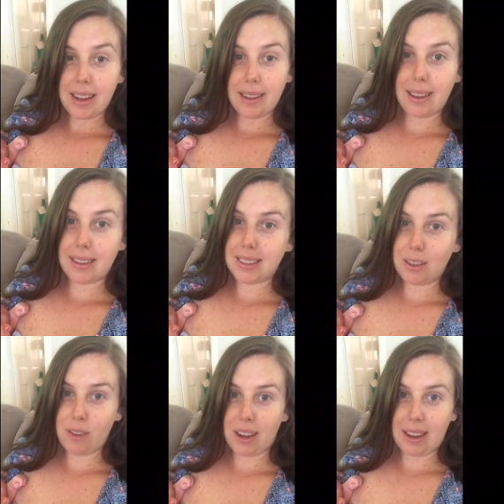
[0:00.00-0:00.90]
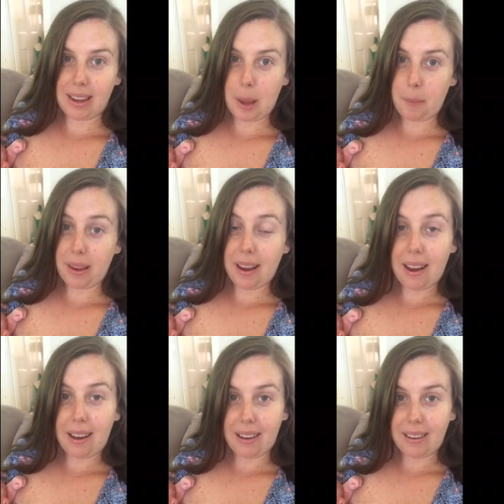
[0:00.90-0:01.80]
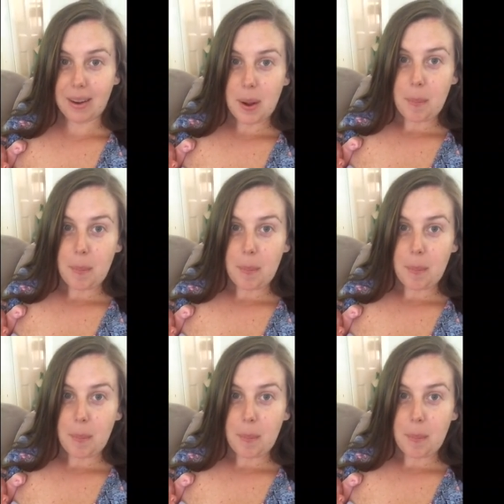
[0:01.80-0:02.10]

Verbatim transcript: Cluster feeding can be hard.